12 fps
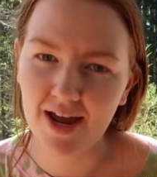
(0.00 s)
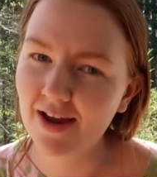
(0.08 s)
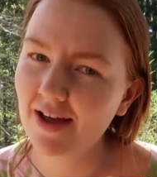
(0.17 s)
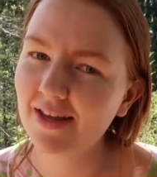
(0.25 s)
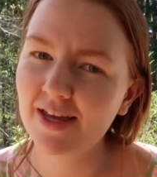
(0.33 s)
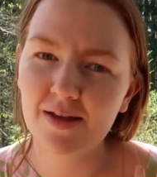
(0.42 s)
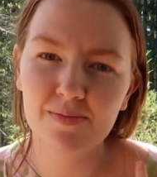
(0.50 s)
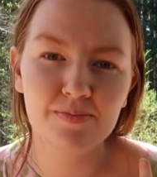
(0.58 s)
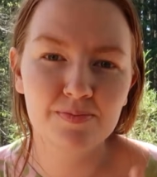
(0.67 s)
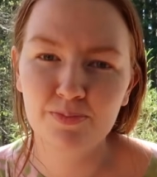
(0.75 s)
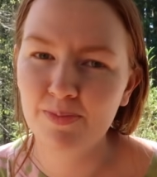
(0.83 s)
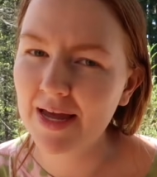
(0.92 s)
I gotta get
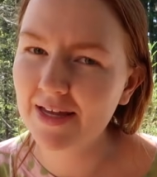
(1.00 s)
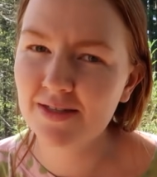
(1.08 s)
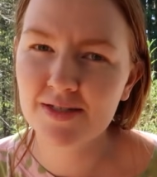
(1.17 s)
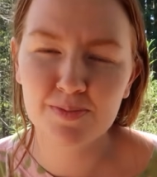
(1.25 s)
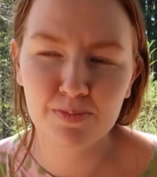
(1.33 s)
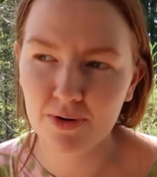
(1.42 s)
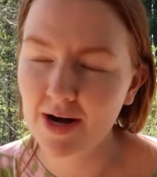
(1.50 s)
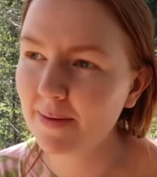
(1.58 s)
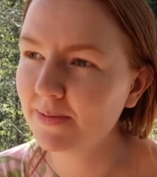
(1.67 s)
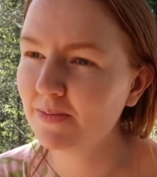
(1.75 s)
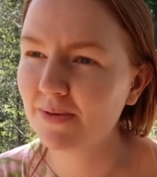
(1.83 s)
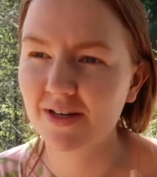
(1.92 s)
beds
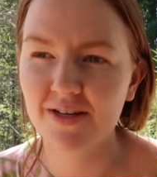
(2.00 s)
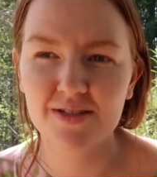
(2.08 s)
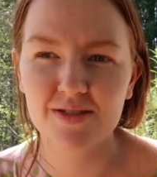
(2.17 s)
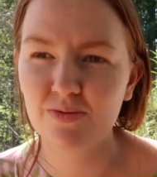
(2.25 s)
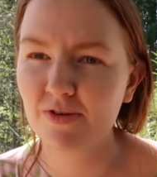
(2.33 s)
prepped because